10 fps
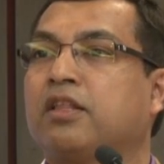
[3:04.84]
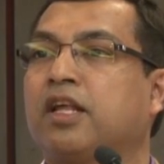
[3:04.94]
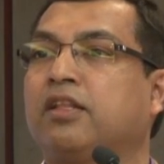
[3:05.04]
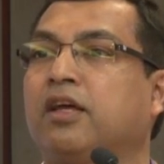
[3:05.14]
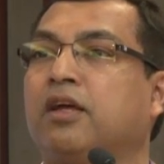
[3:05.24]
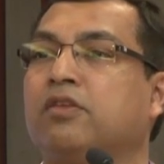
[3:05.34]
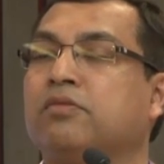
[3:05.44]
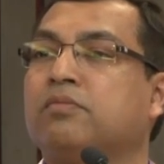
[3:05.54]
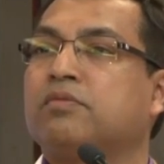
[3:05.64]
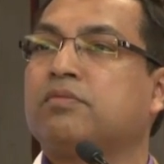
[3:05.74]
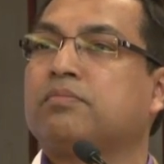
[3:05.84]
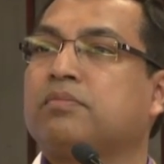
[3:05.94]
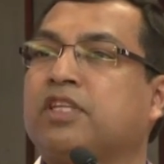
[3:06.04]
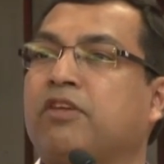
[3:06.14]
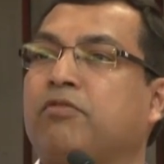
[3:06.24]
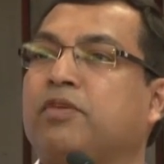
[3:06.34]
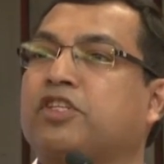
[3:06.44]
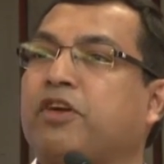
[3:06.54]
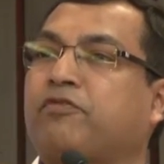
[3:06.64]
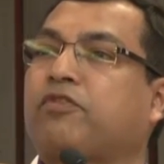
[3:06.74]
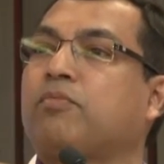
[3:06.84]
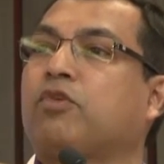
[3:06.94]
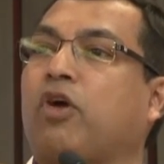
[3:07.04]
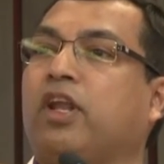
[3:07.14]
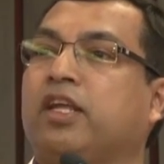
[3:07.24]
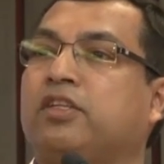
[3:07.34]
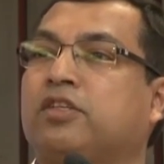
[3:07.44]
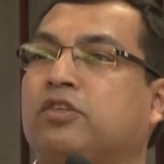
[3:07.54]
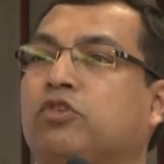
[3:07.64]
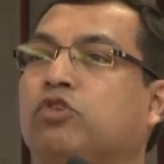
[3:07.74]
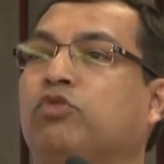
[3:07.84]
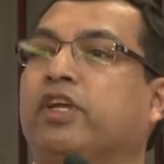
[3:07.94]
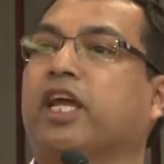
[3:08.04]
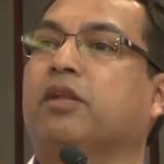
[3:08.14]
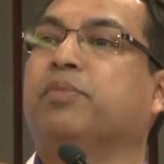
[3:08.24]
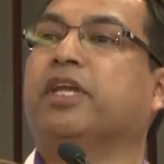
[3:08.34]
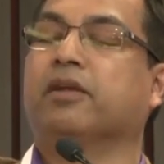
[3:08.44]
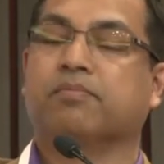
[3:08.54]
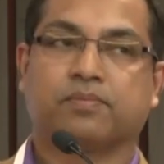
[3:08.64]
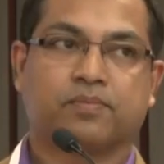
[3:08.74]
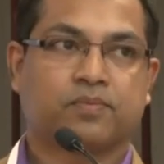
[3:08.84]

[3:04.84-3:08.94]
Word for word: that the, there will be shift from knowledge to doing and being.